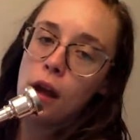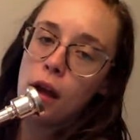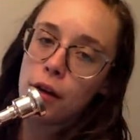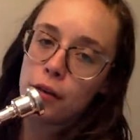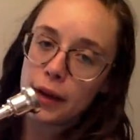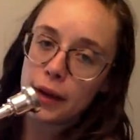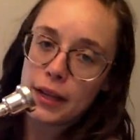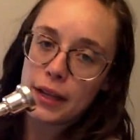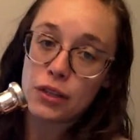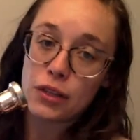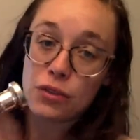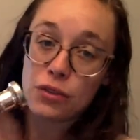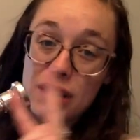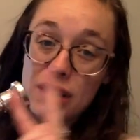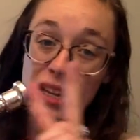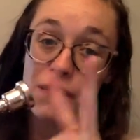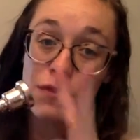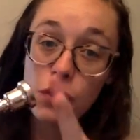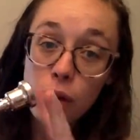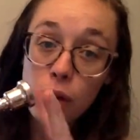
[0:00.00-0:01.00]
All right, so see
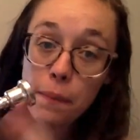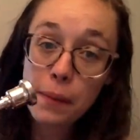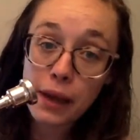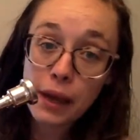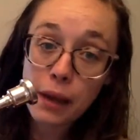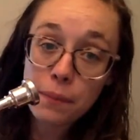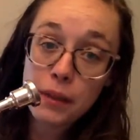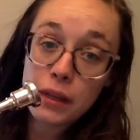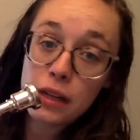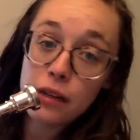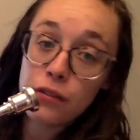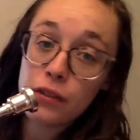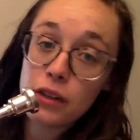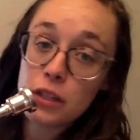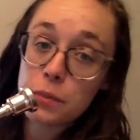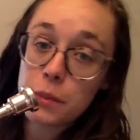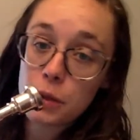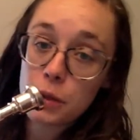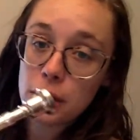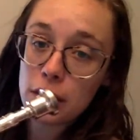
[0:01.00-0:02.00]
if you can pick up the difference
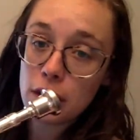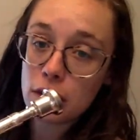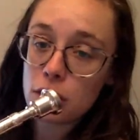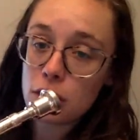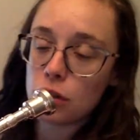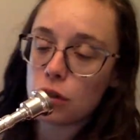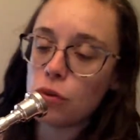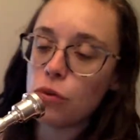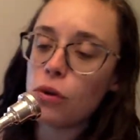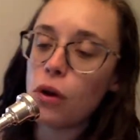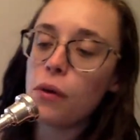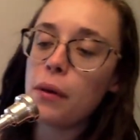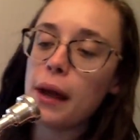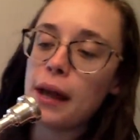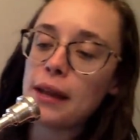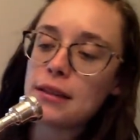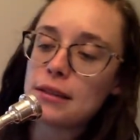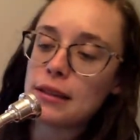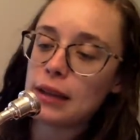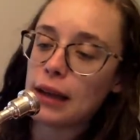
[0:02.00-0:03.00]
between the tenuto
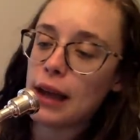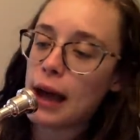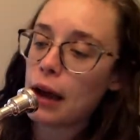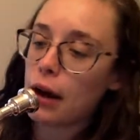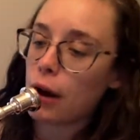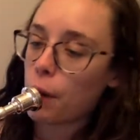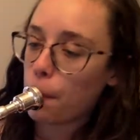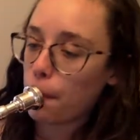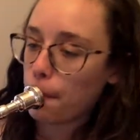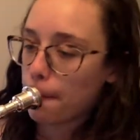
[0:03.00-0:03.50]
and staccato.